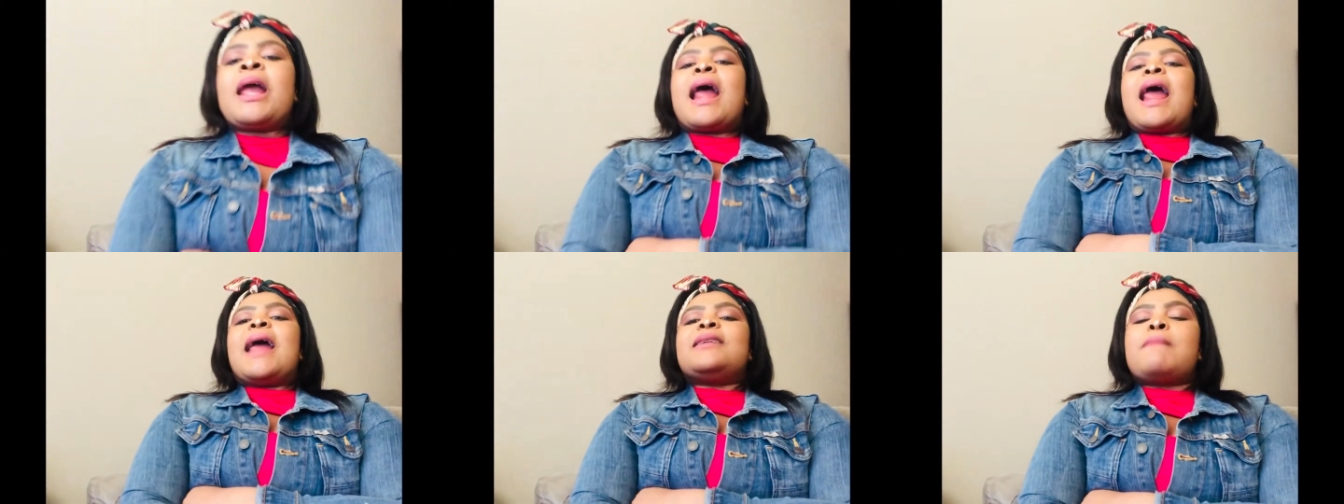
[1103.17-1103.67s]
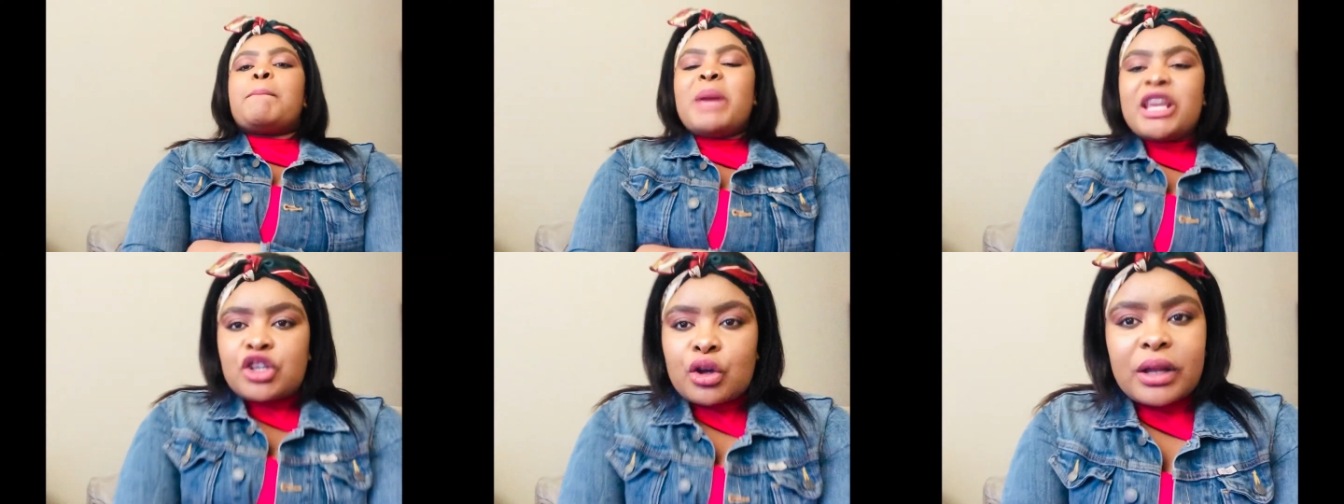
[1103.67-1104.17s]
And
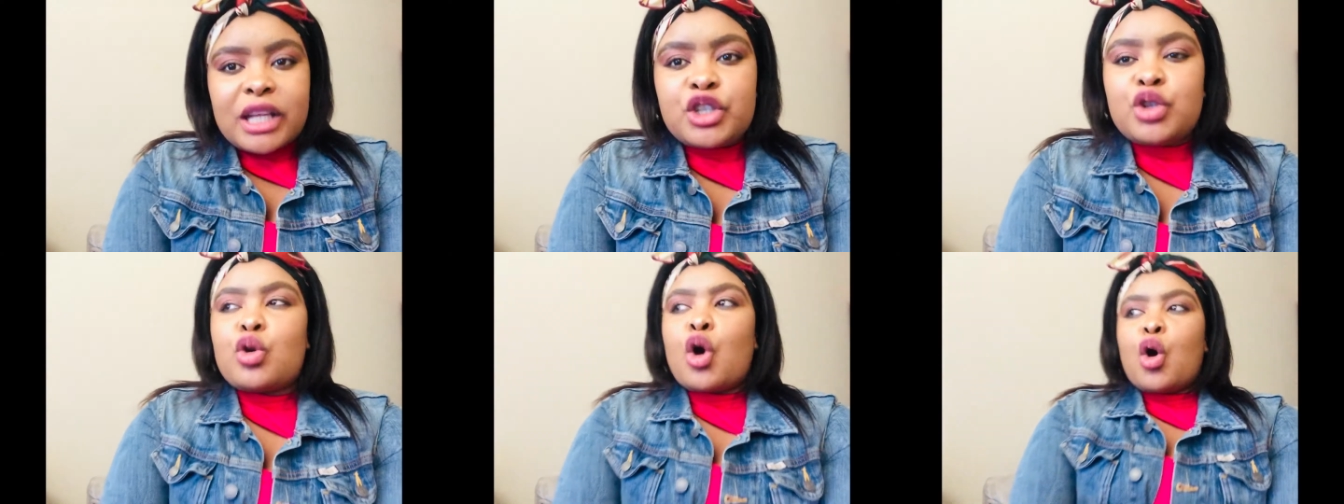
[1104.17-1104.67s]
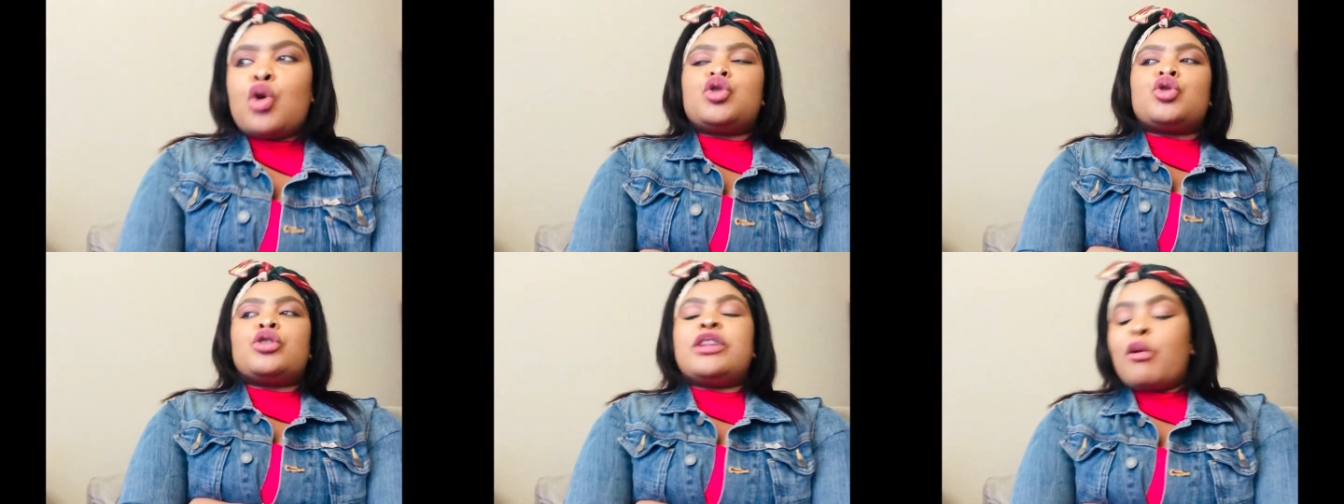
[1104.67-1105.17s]
make sure that you go
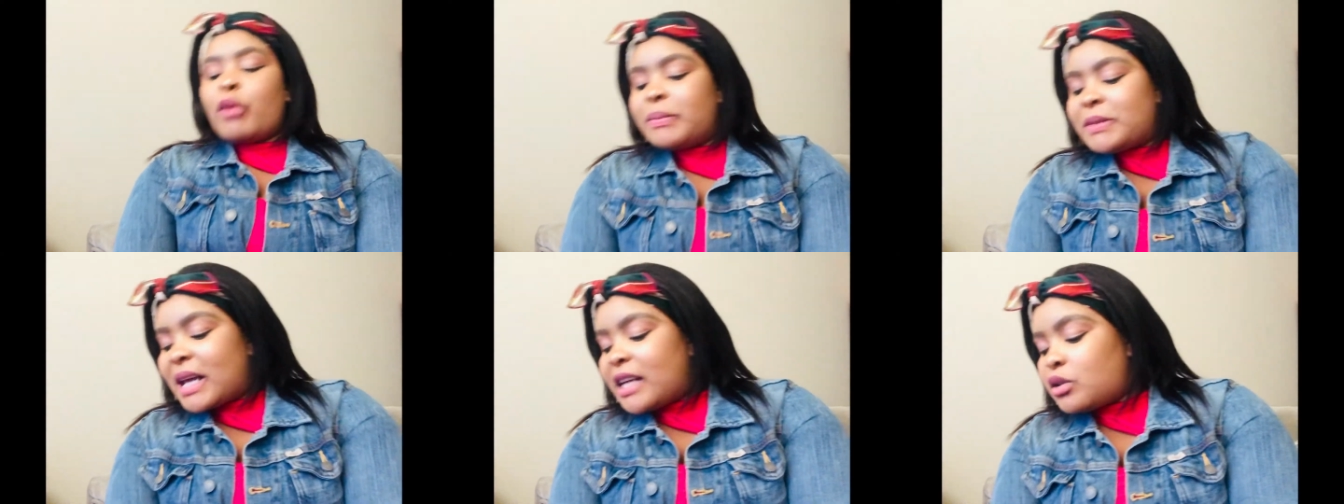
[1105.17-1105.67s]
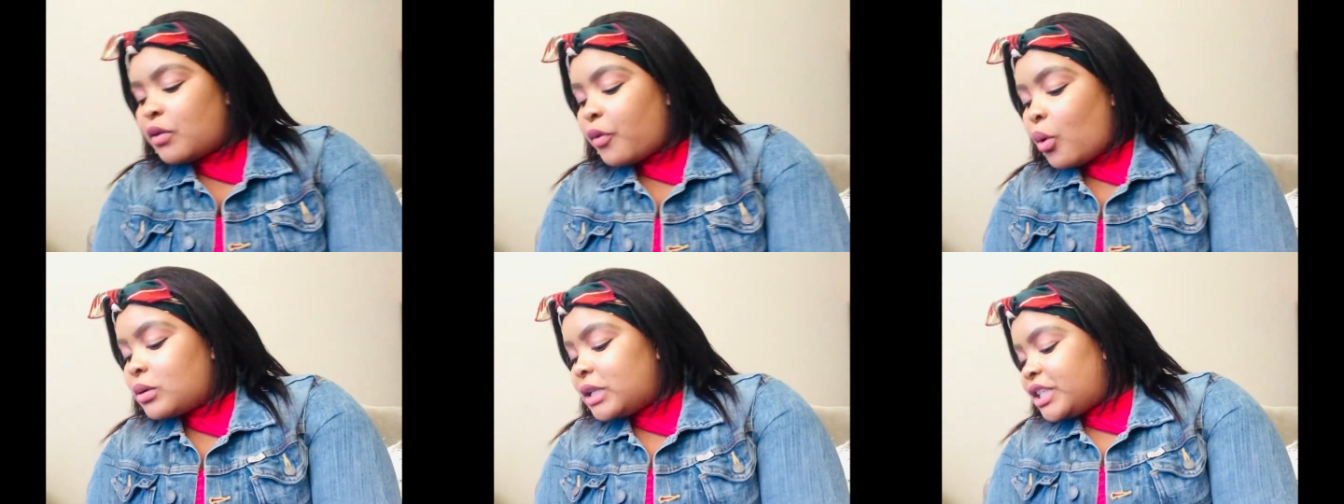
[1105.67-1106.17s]
to the websites of
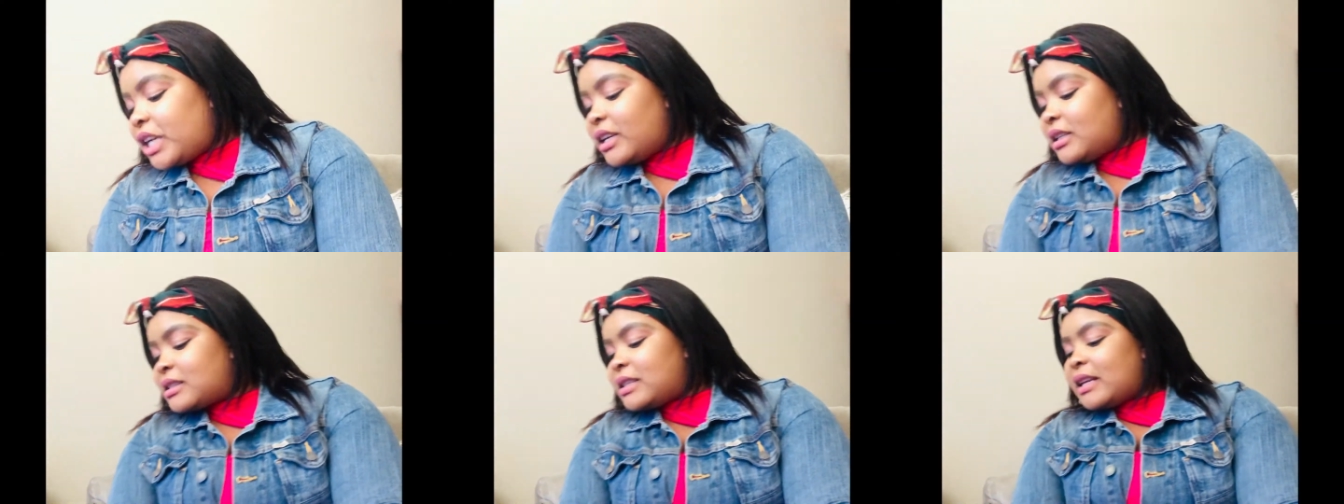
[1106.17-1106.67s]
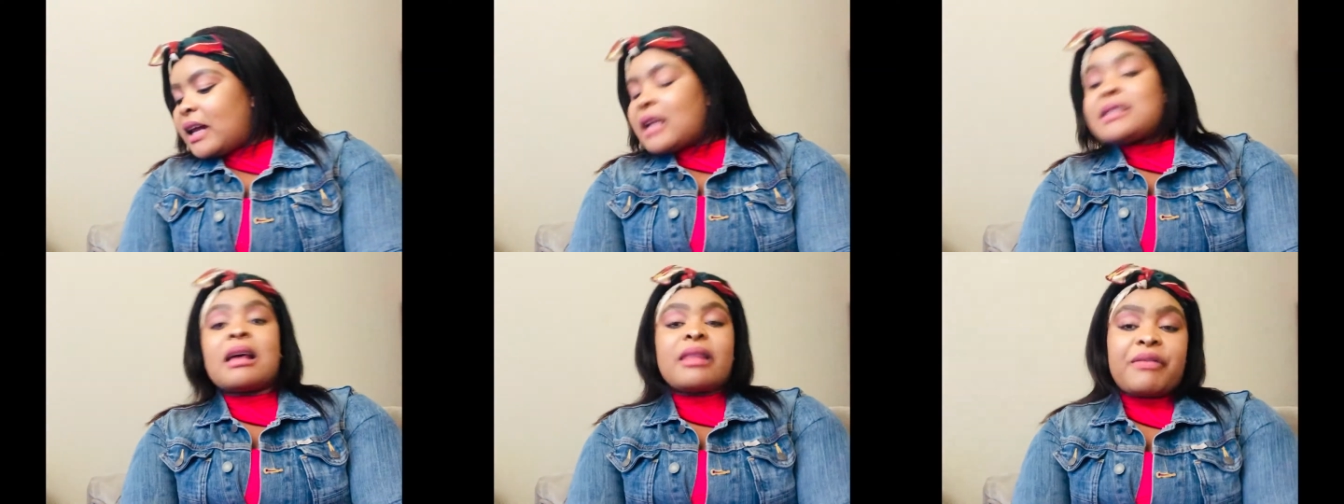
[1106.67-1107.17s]
all the channels that are
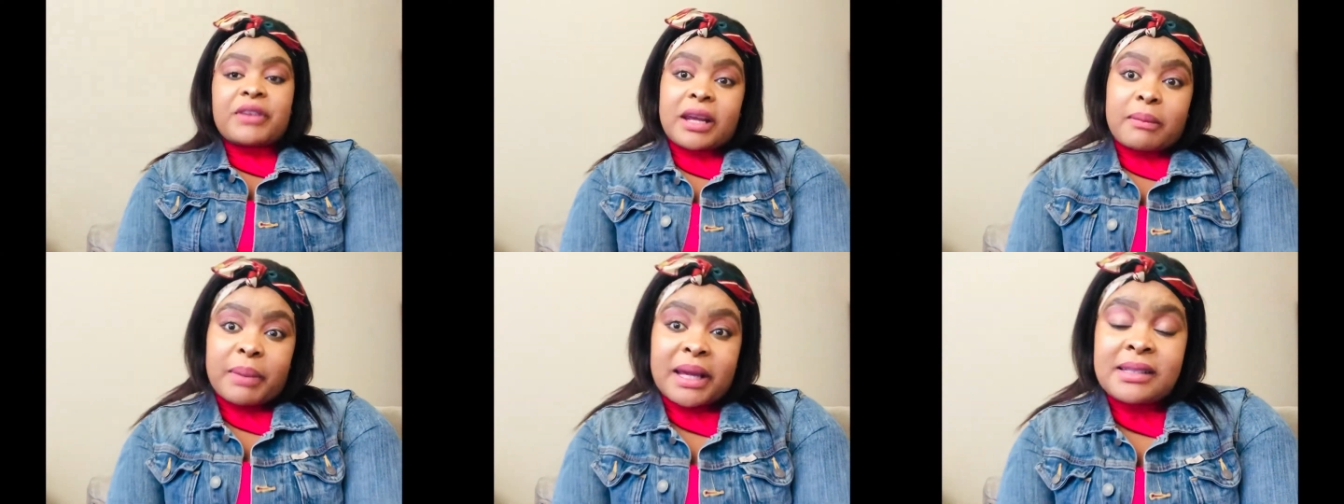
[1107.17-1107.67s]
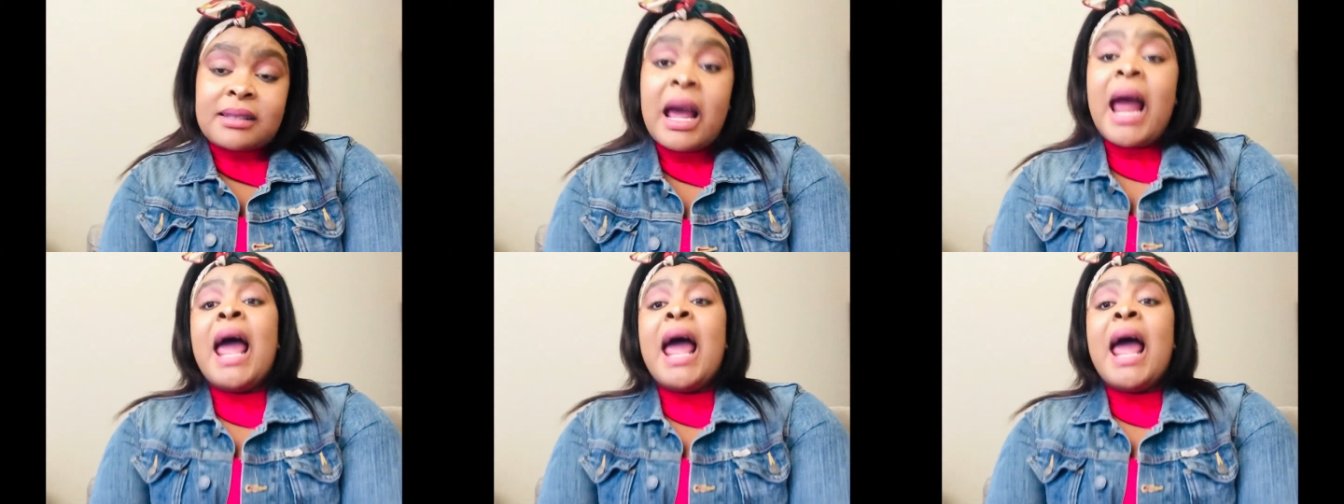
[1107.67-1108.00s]
South African based,